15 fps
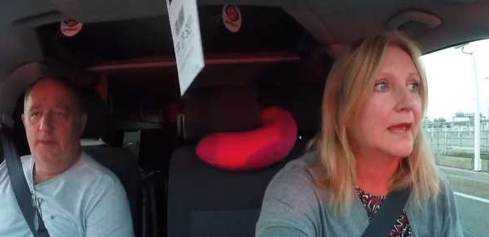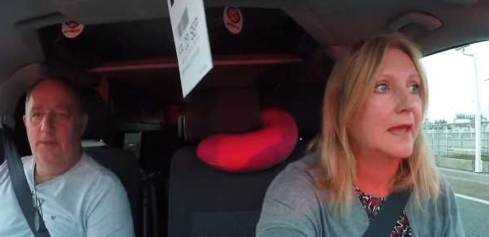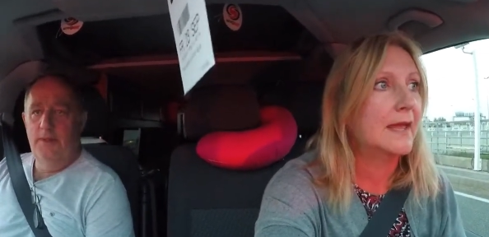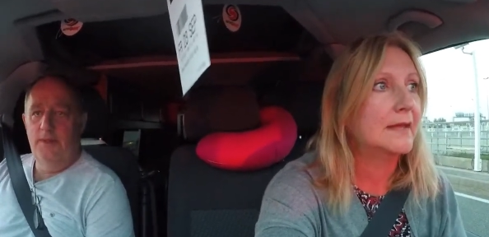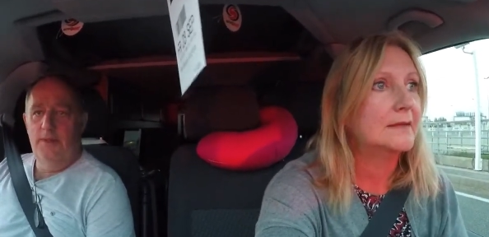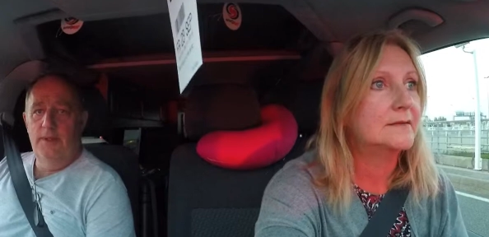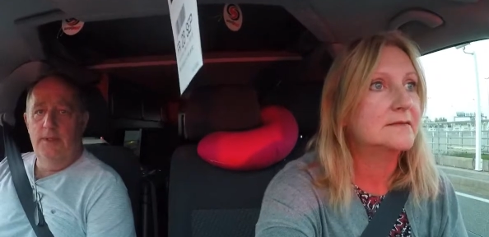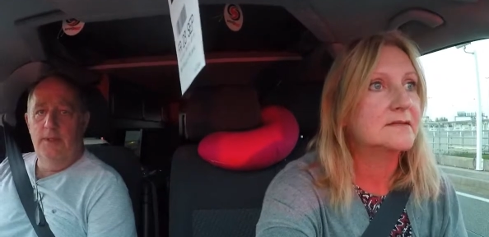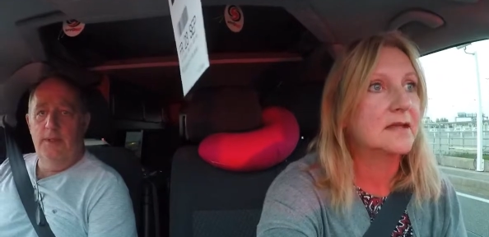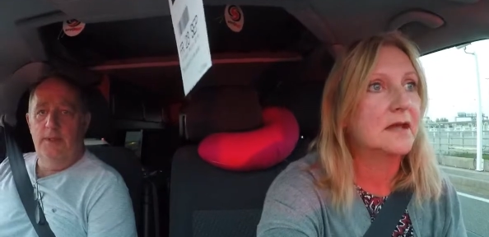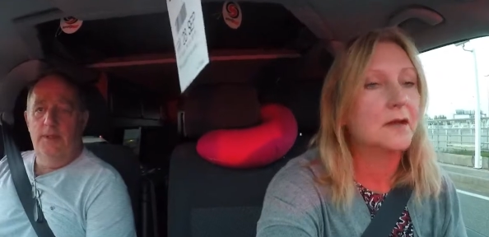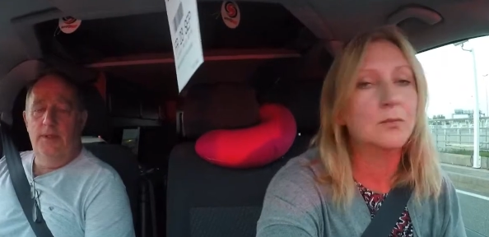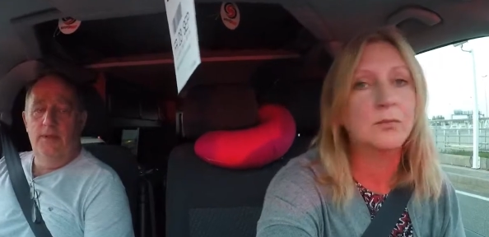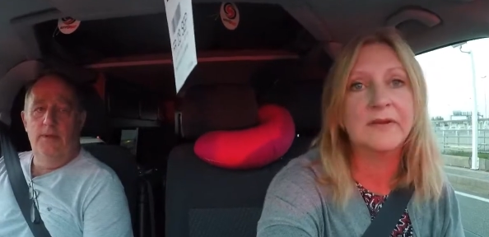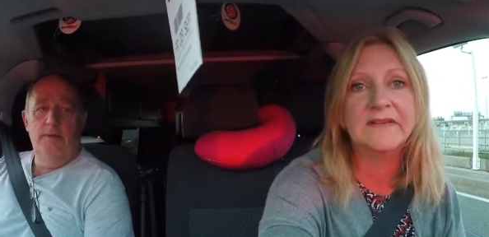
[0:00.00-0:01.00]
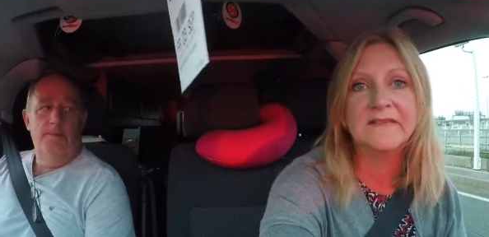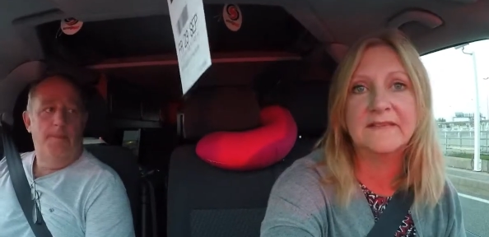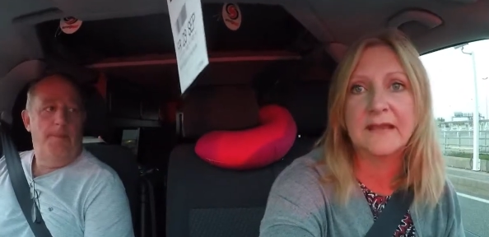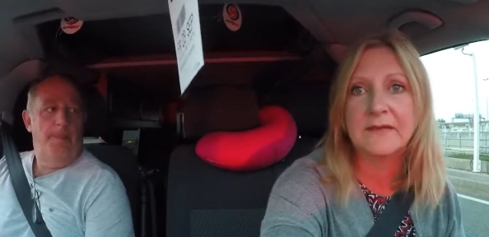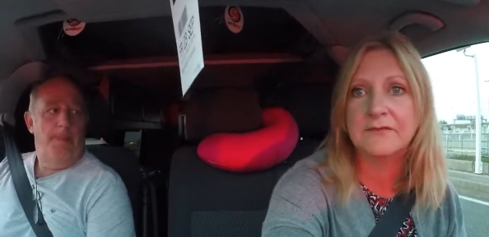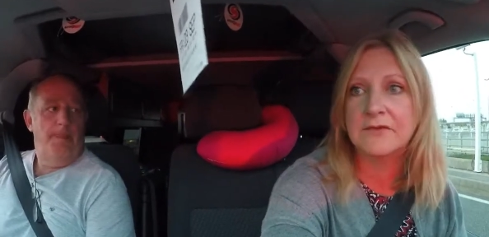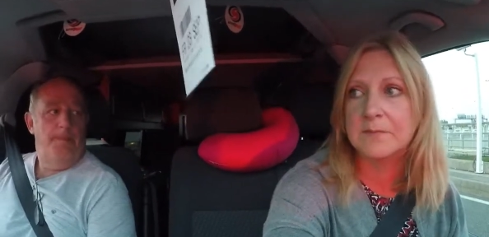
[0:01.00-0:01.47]
Speaker 1: And we'd
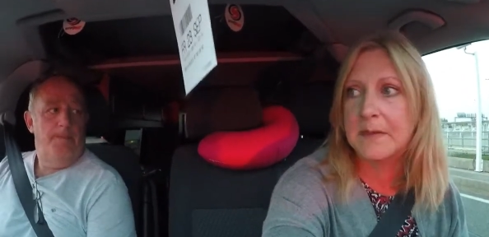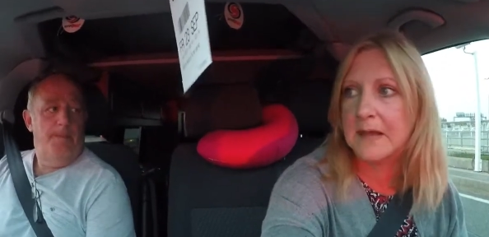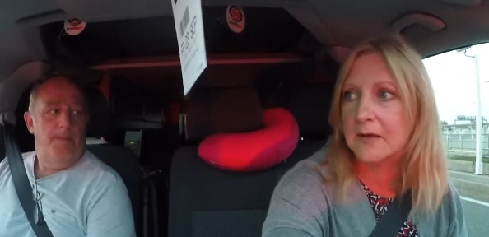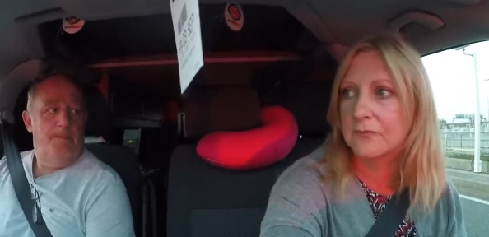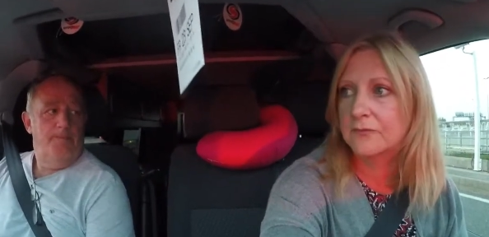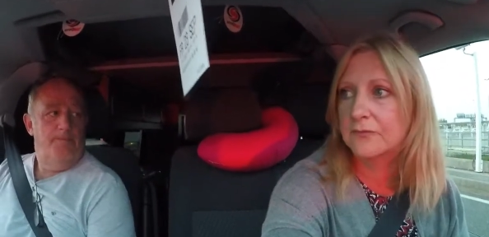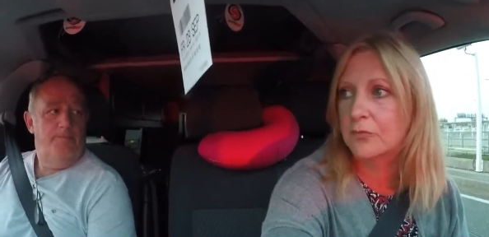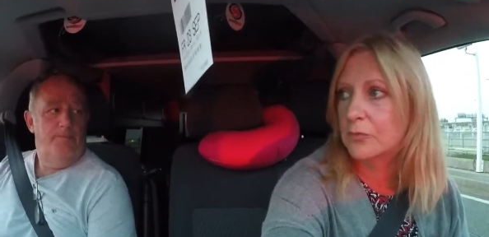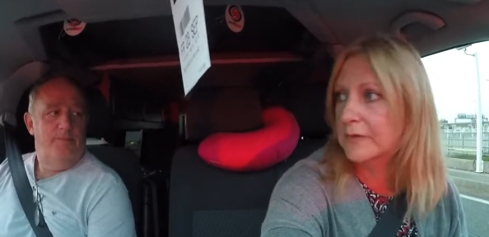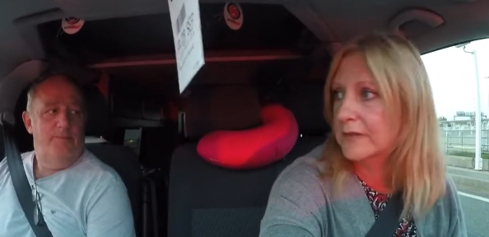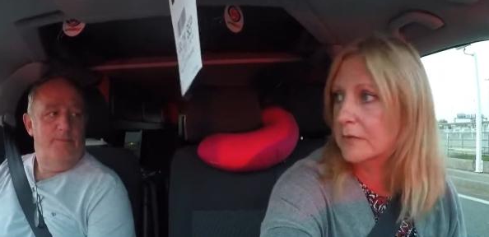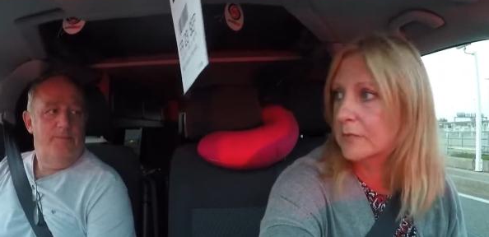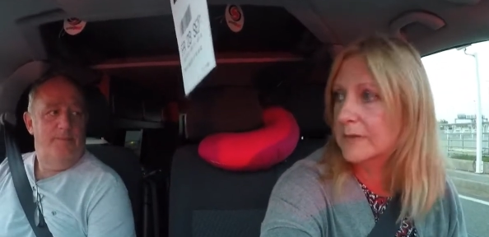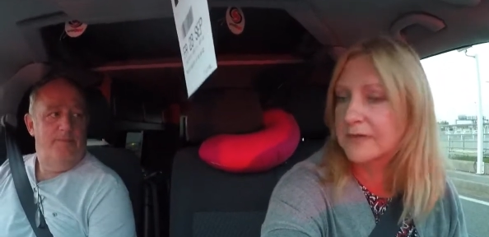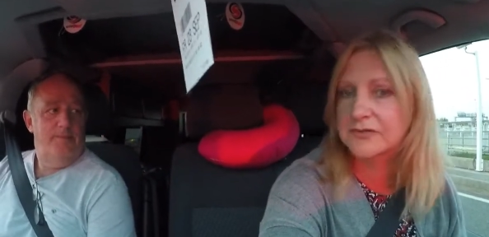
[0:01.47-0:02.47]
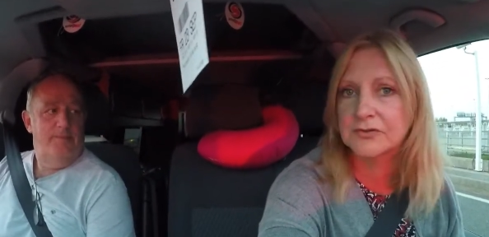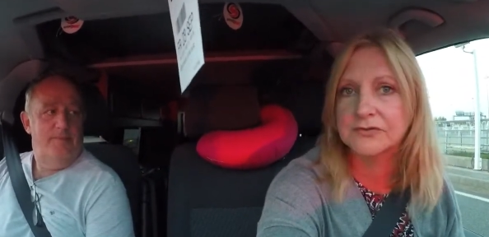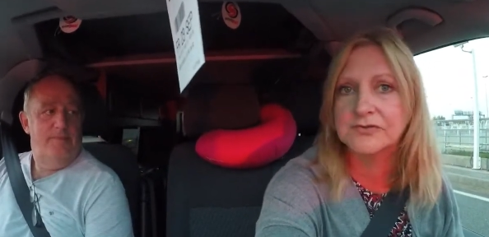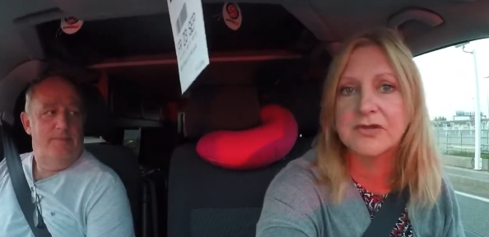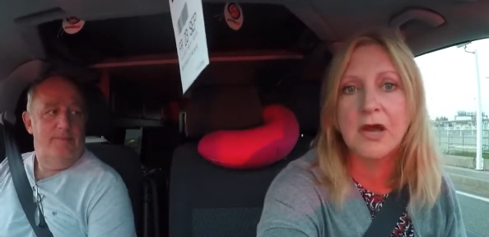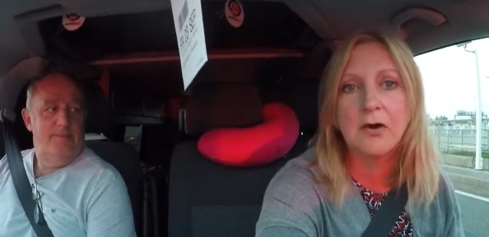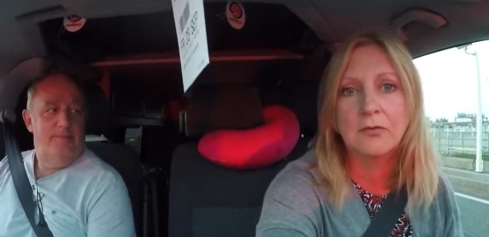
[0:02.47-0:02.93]
saved about 40 quid
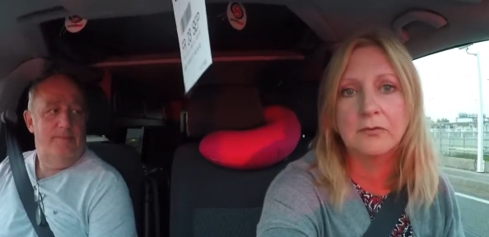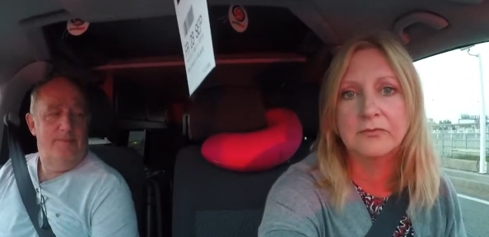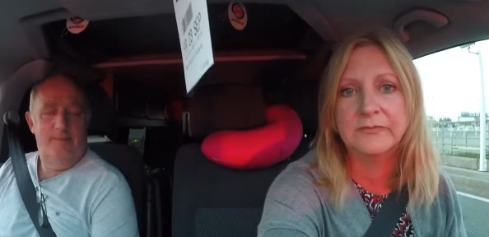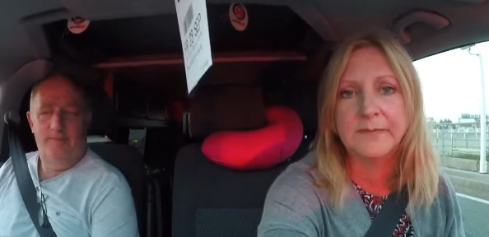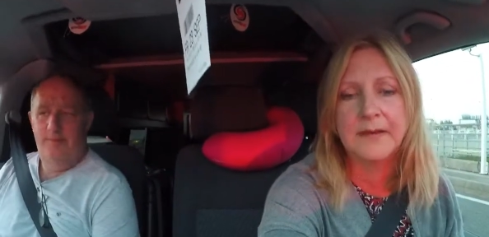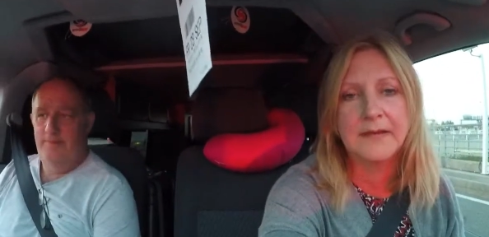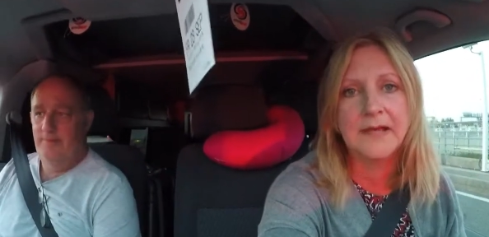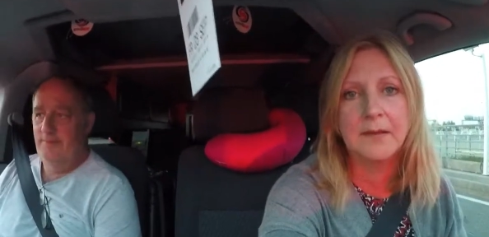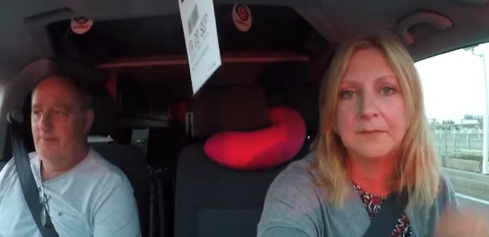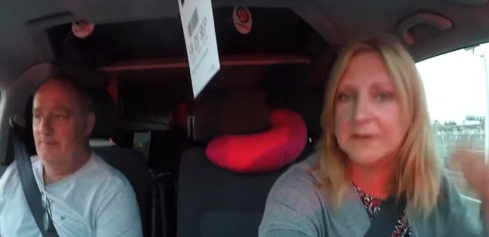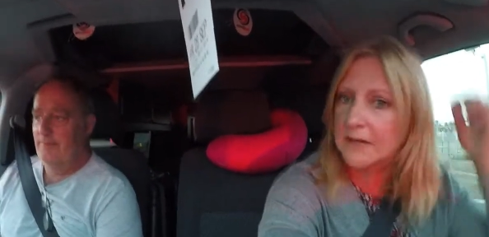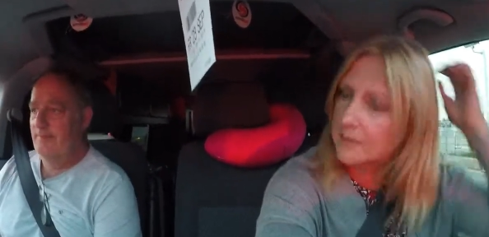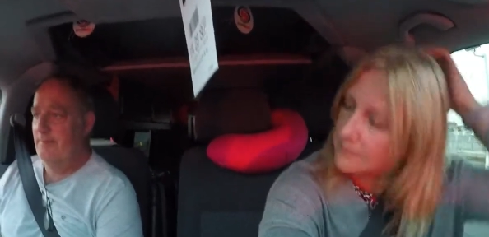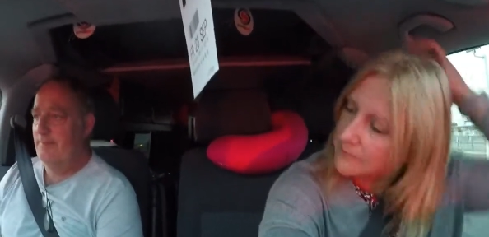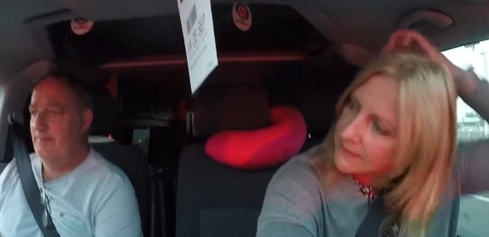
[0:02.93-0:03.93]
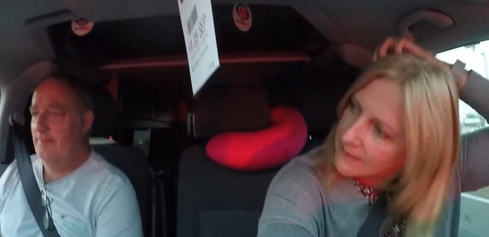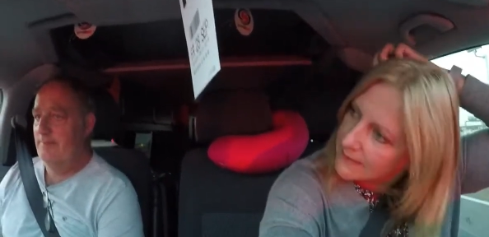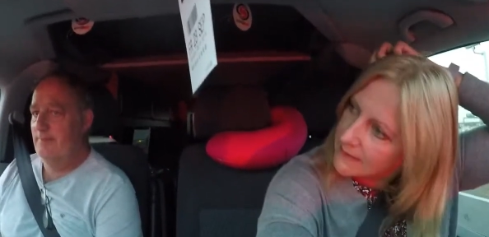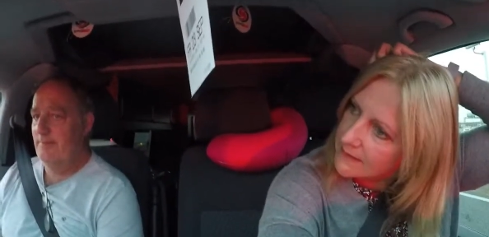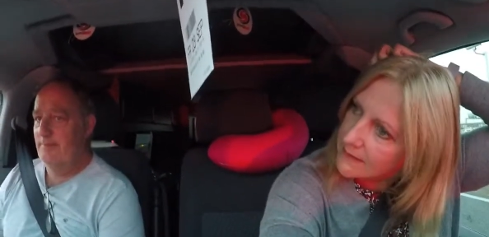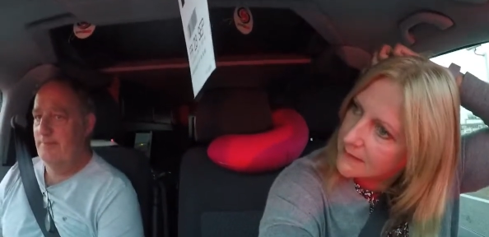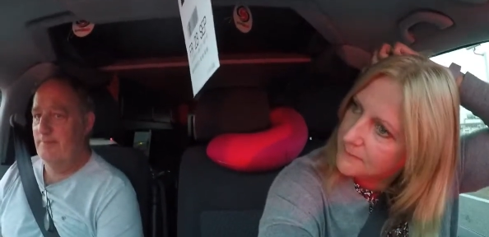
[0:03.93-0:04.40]
on tolls by coming up
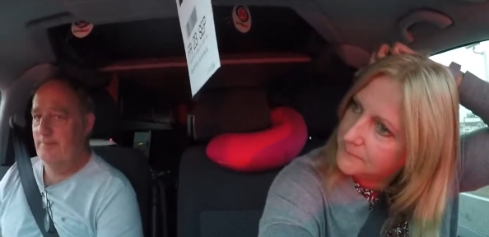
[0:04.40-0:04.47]
the